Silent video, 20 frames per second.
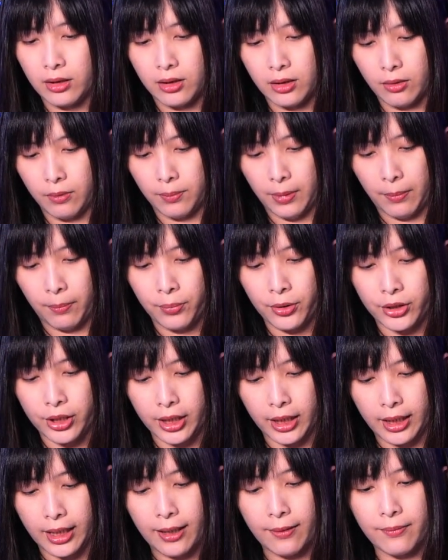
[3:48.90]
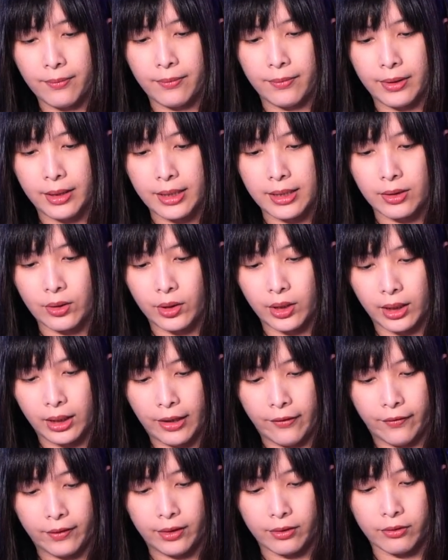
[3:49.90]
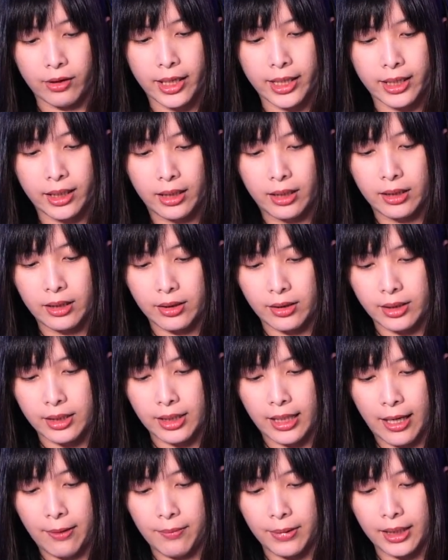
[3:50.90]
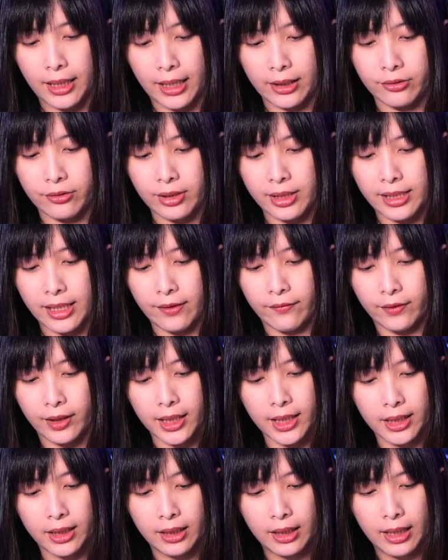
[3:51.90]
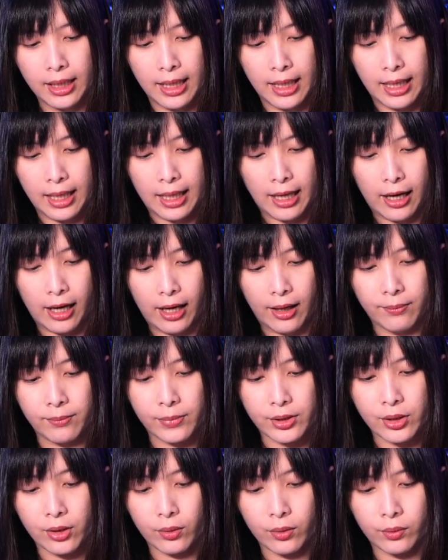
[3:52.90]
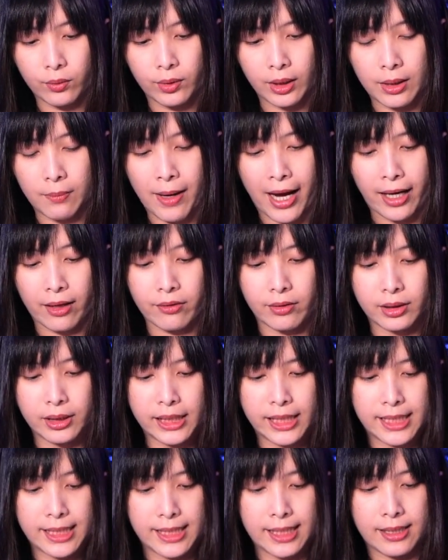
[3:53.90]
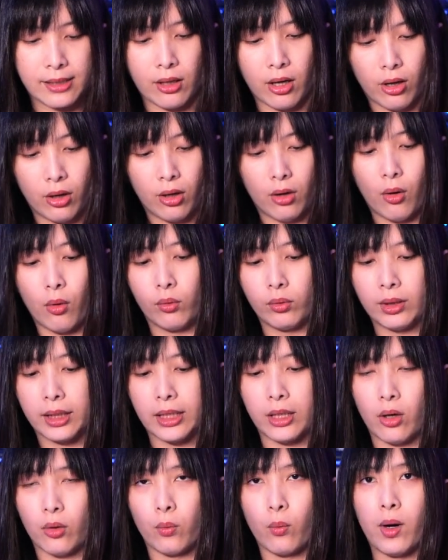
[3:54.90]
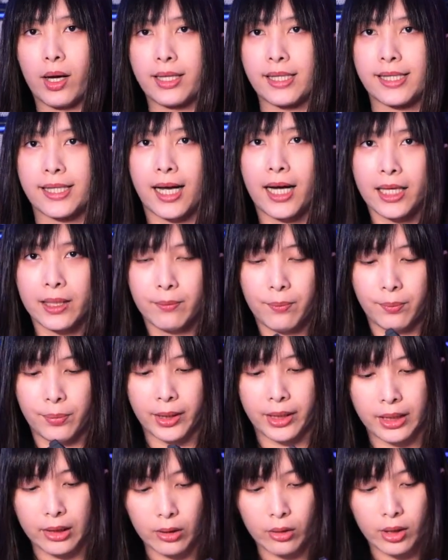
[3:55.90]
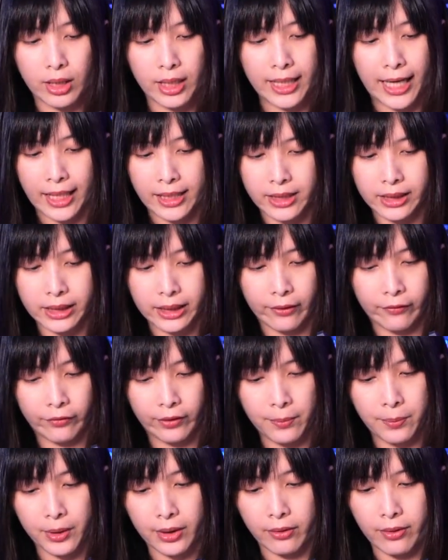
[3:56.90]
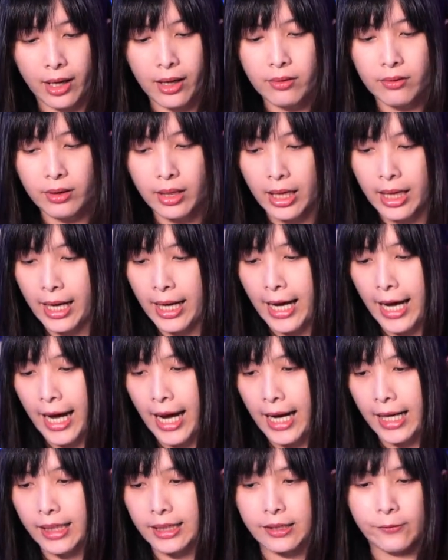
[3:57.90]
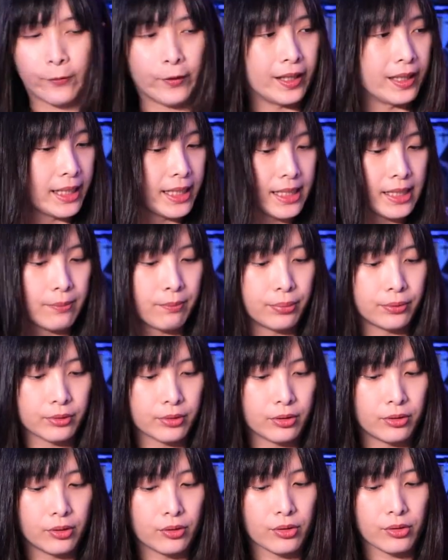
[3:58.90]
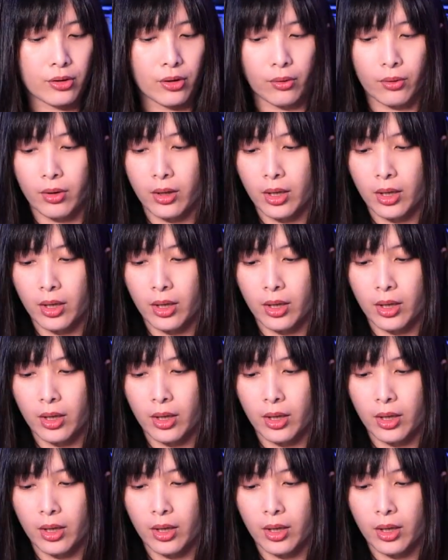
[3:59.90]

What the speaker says: So by pushing it up, it's on the left and the right, so it's an ambidextrous safety. So the Mac release is only on one side, but you can actually flip it around, and it's fairly simple to do so.